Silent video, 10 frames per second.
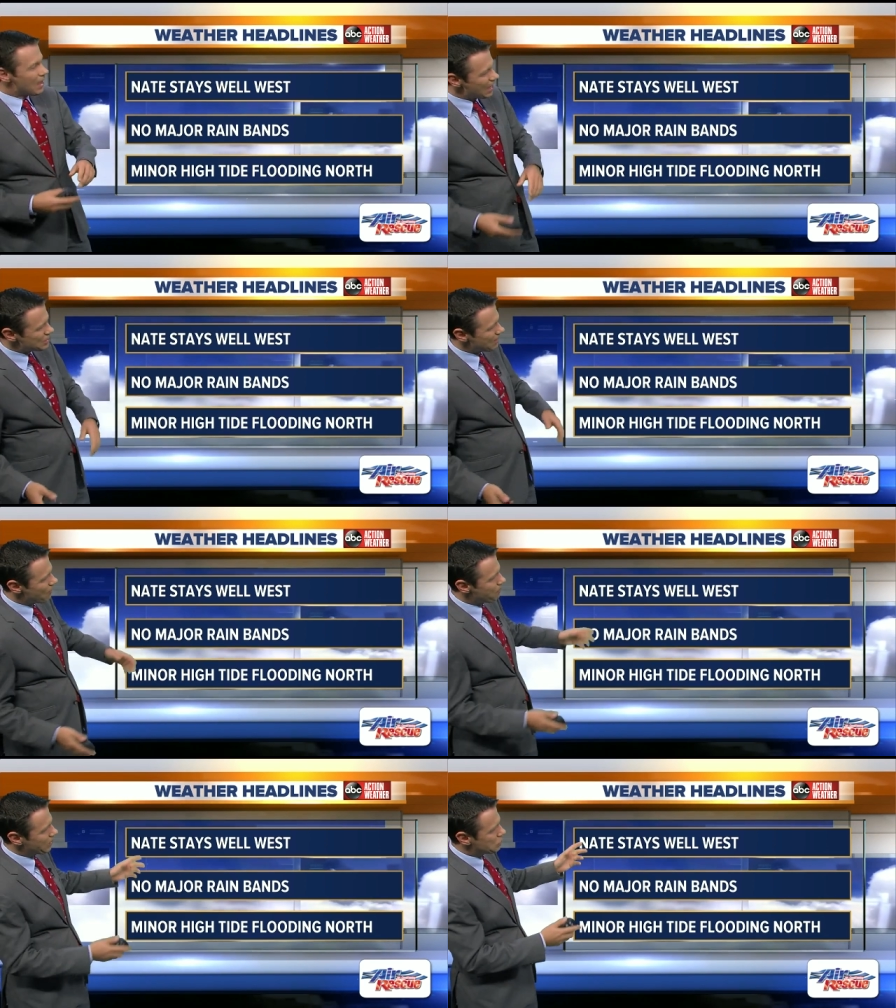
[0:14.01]
anytime
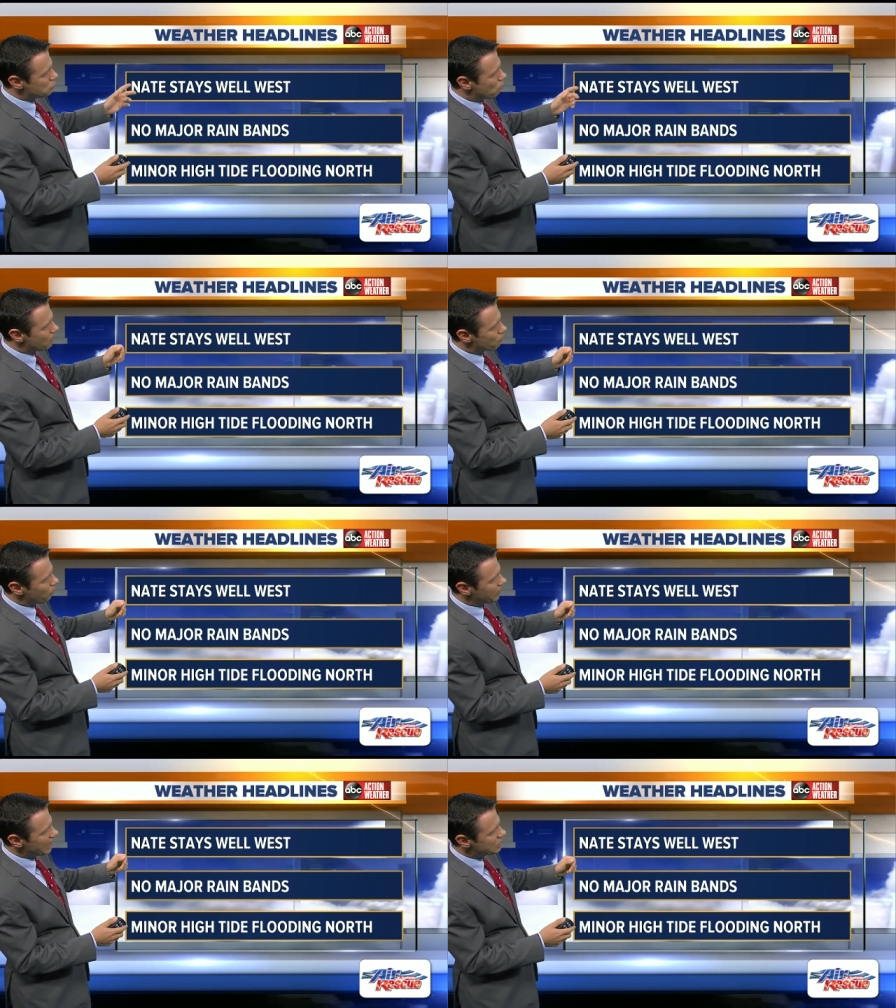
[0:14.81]
a big storm
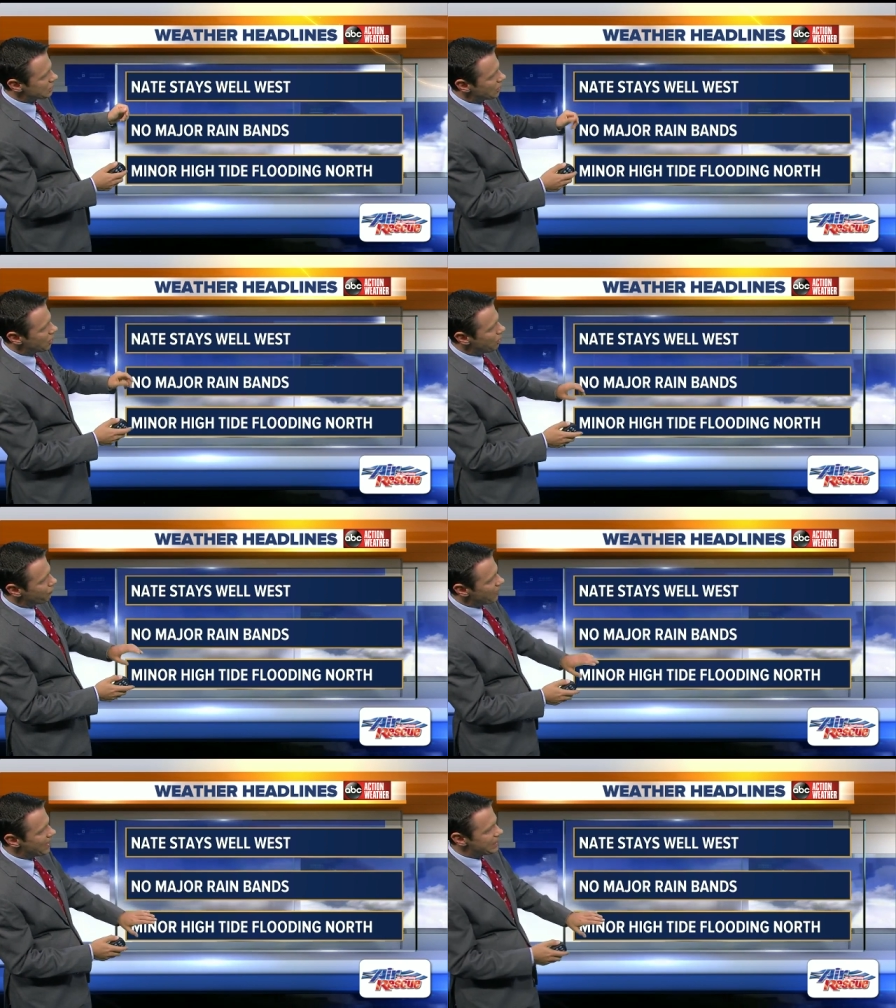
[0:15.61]
rolling into the
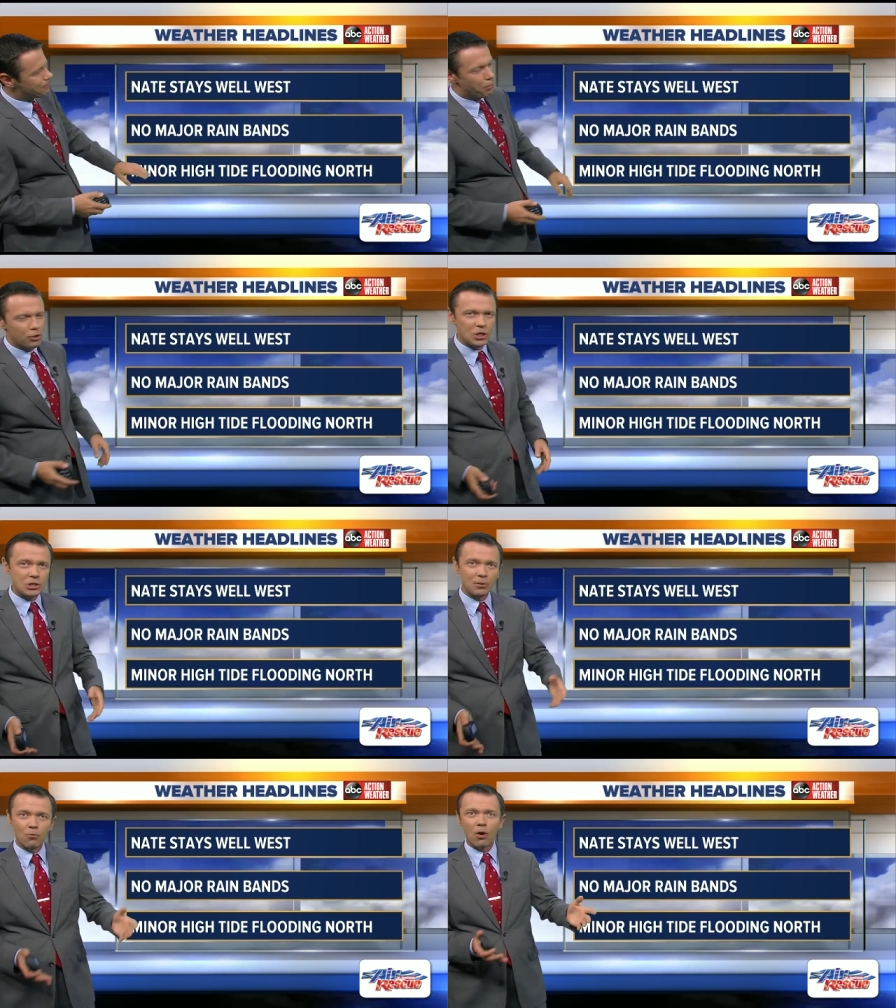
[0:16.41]
Gulf, uh, it
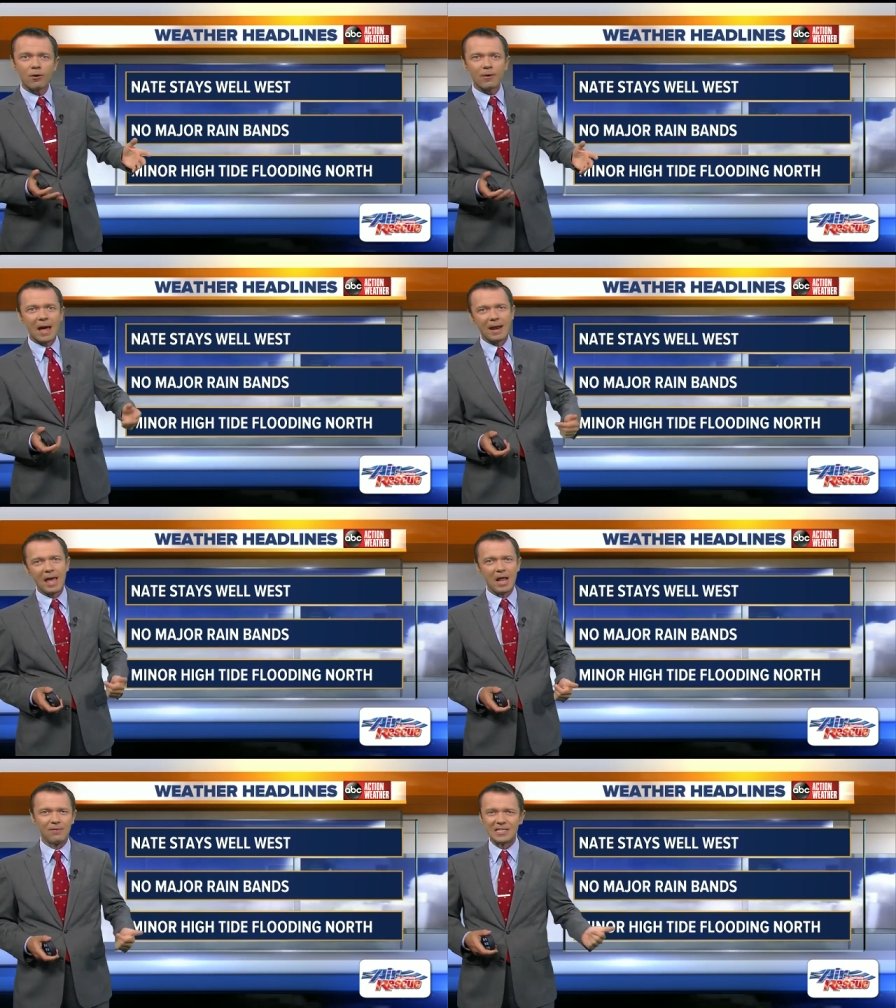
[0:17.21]
pushes some water out
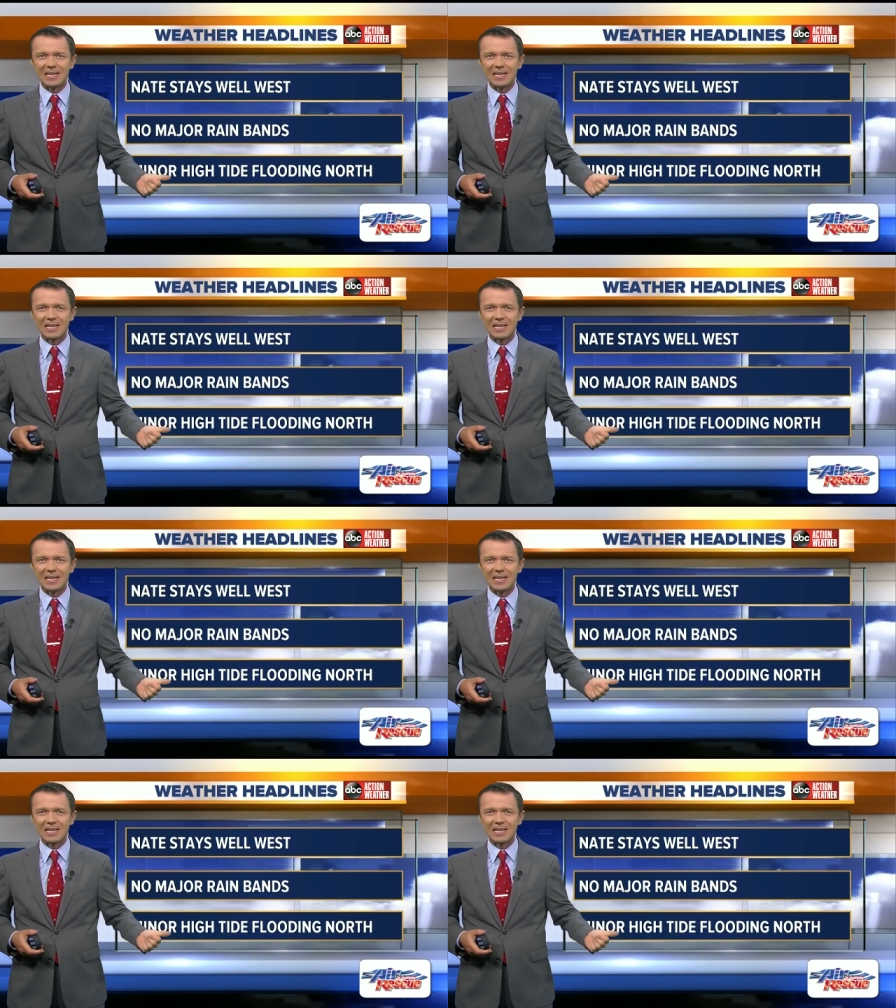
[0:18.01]
ahead of it.